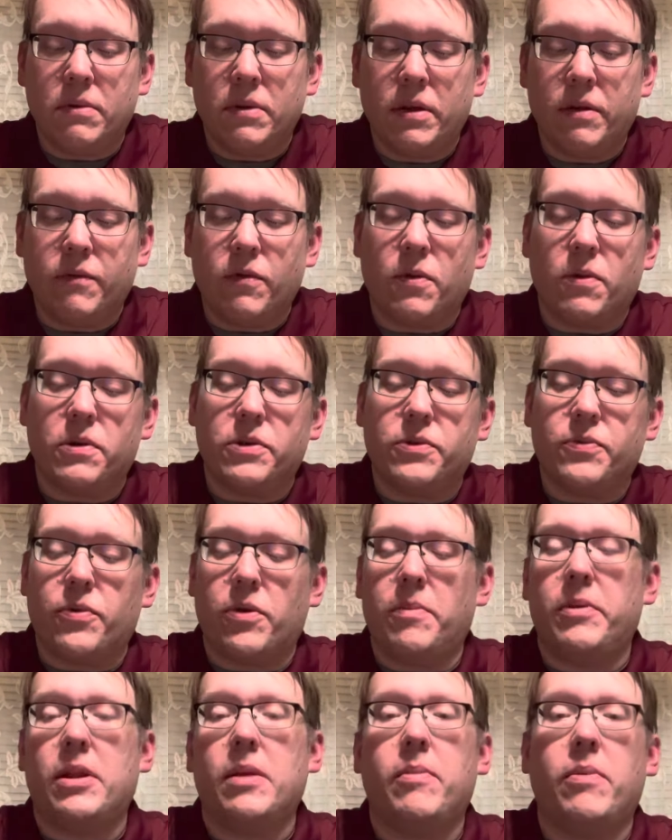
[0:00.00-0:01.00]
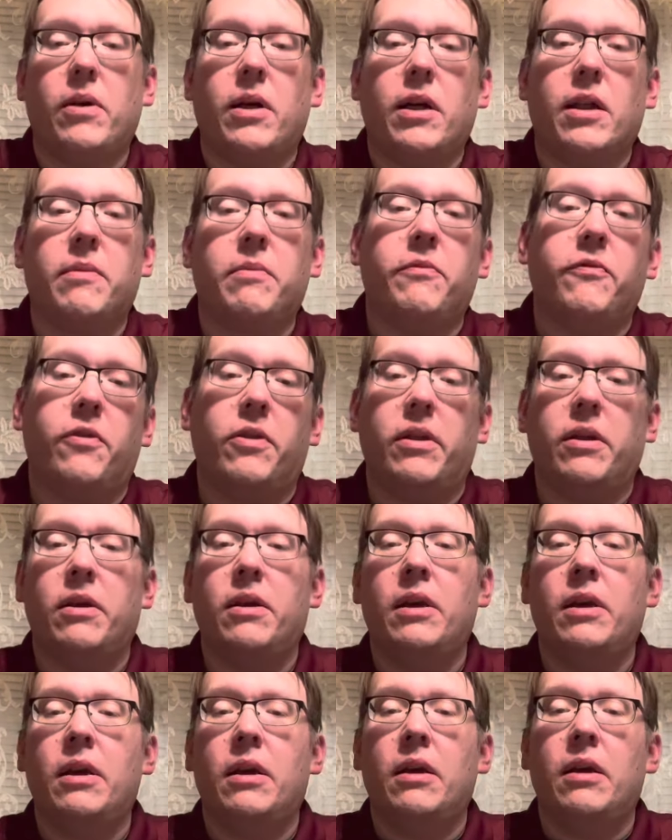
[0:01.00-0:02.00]
Of course, room at the bottom for the
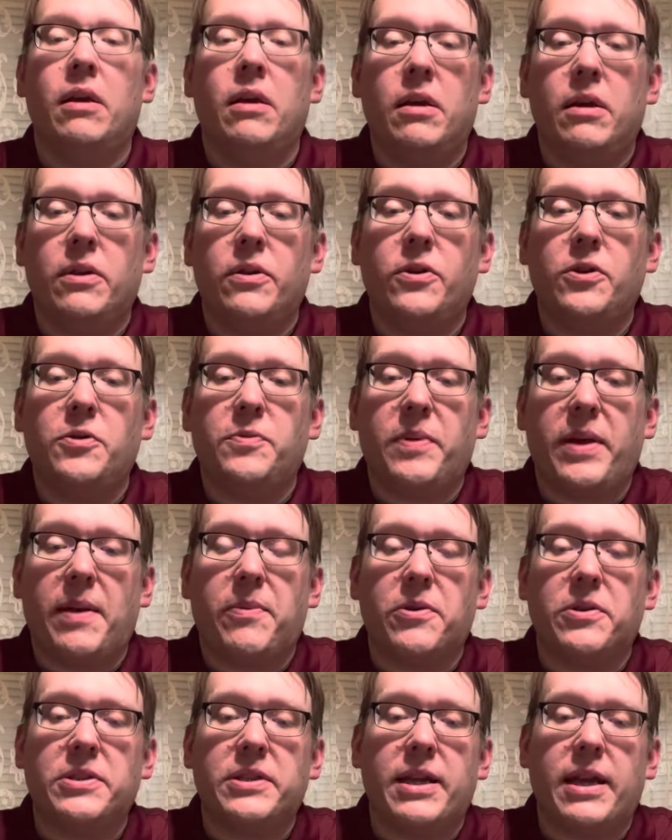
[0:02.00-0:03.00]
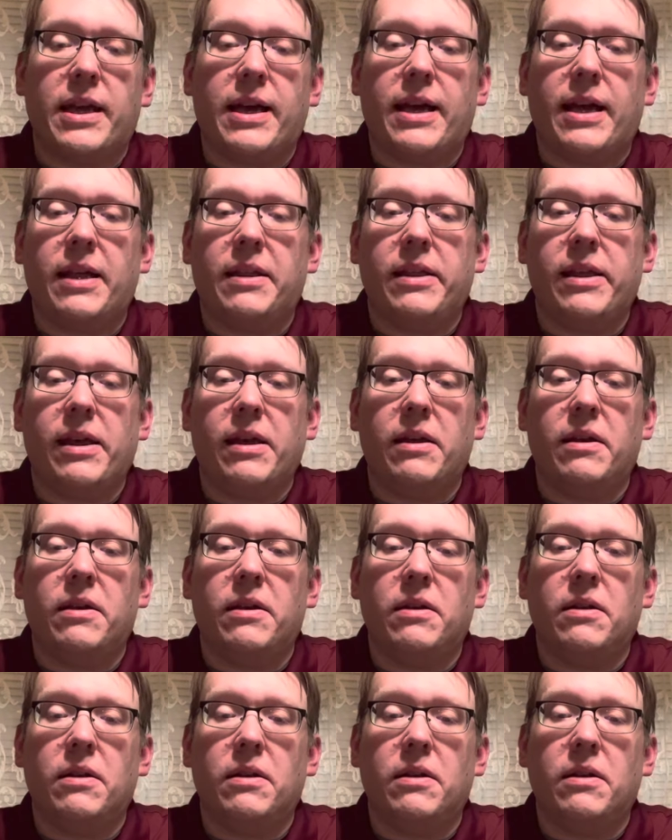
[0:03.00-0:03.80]
newspapers to add the